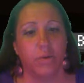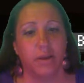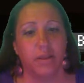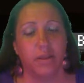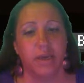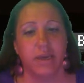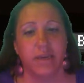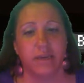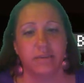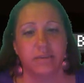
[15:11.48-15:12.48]
of
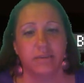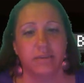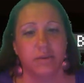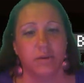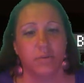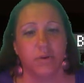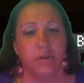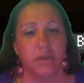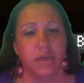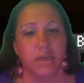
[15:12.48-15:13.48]
these, which
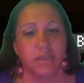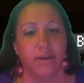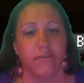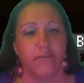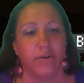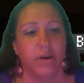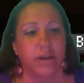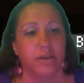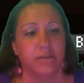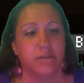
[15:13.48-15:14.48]
is a
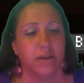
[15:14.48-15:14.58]
furnace, and I'll